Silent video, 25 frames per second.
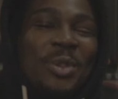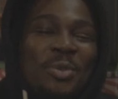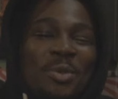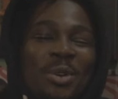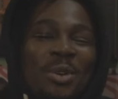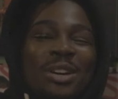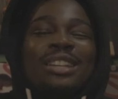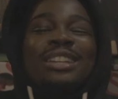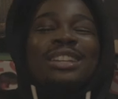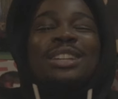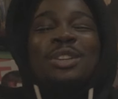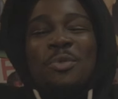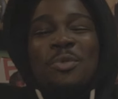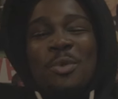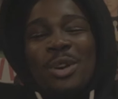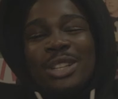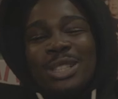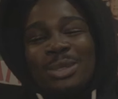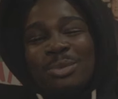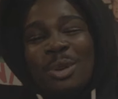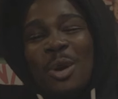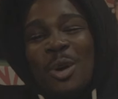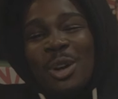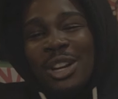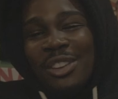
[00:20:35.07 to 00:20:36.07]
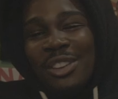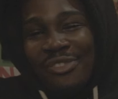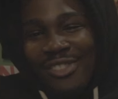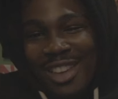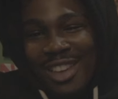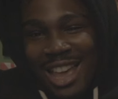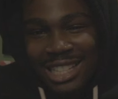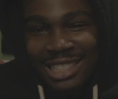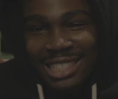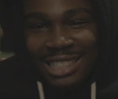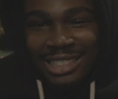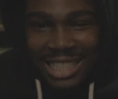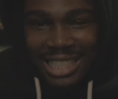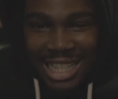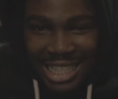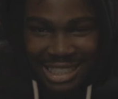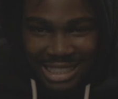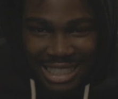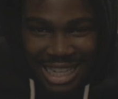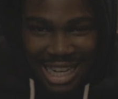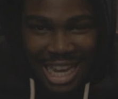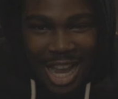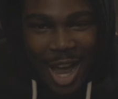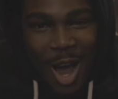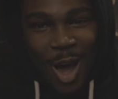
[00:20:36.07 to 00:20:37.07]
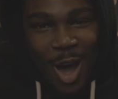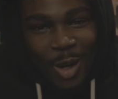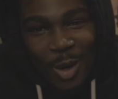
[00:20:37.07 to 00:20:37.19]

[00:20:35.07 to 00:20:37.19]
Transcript: want you want some OnlyFans suggestions? I got